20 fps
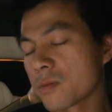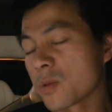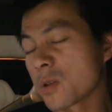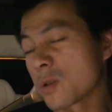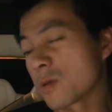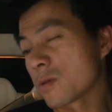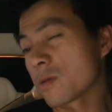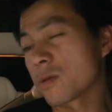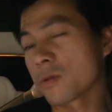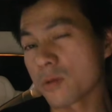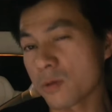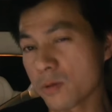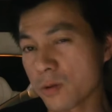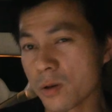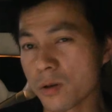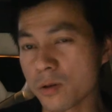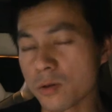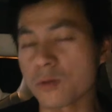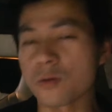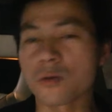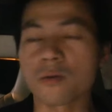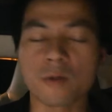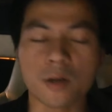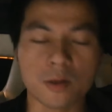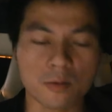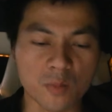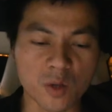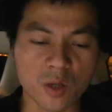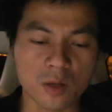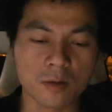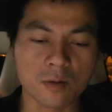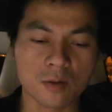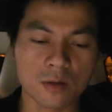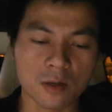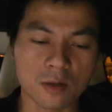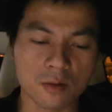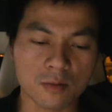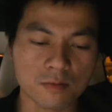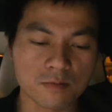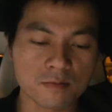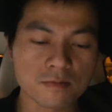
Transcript: and yeah, you know what I mean. Yeah.